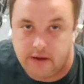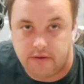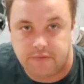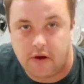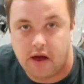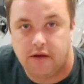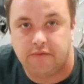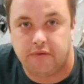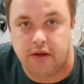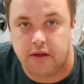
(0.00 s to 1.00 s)

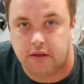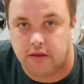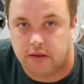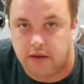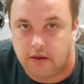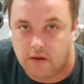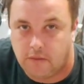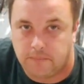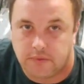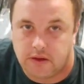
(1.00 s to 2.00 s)
85 and the
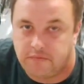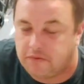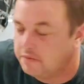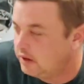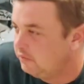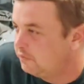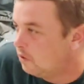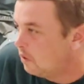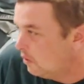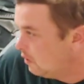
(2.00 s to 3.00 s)

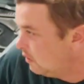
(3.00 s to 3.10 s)
3584